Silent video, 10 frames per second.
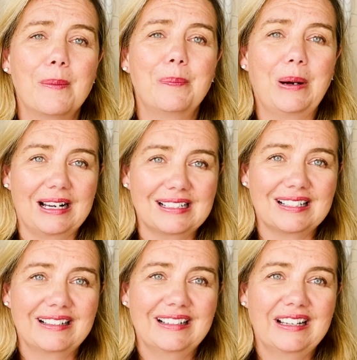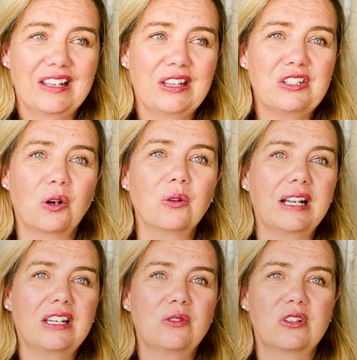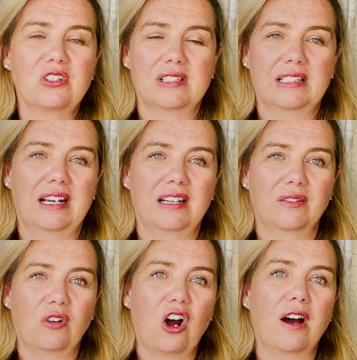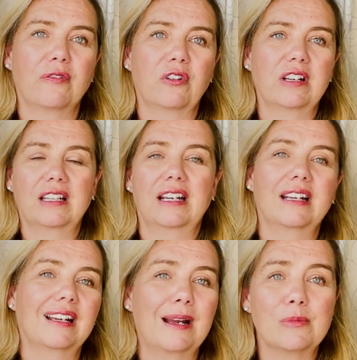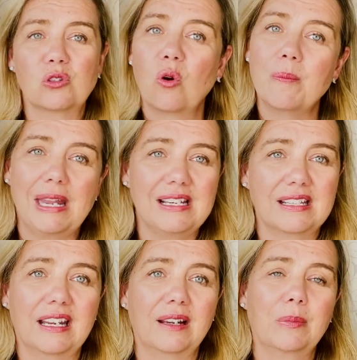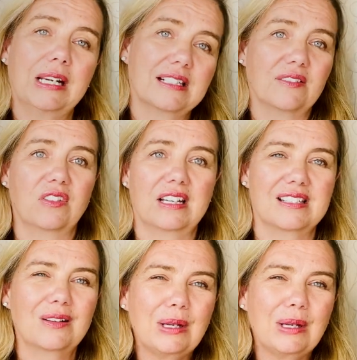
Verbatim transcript: But they don't like you to just kind of offer it like, I'm so amazing because of this.